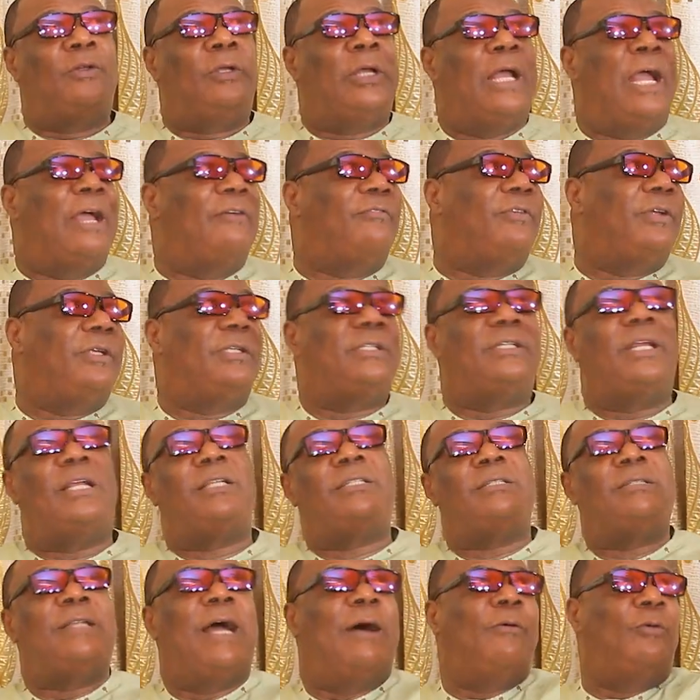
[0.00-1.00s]
having
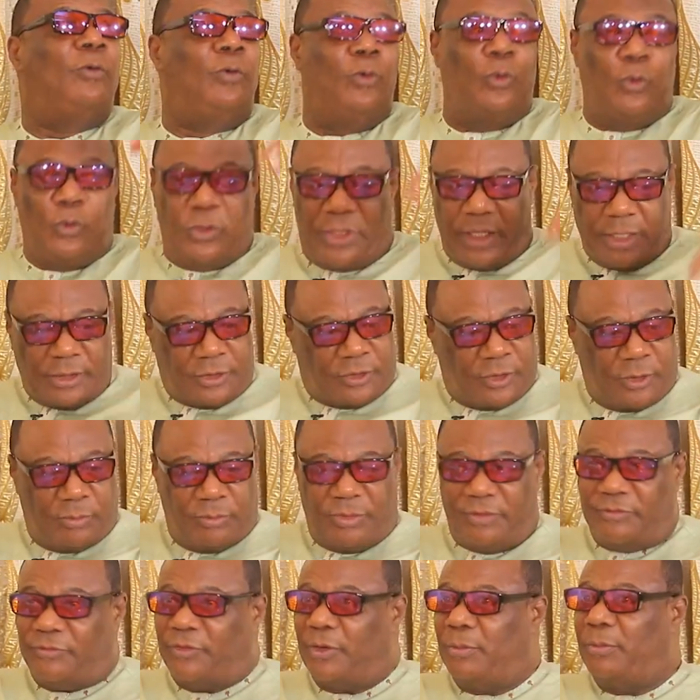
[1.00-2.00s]
just downloaded
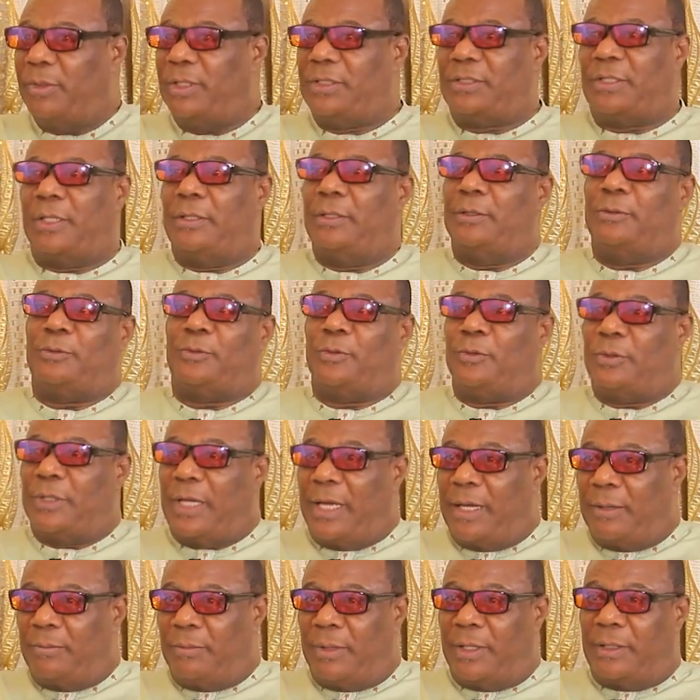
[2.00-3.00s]
some information into
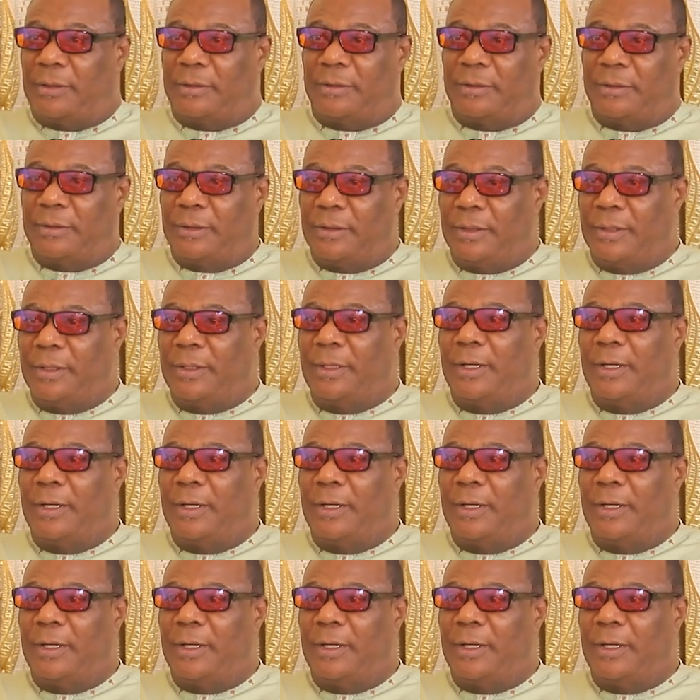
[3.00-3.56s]
them, and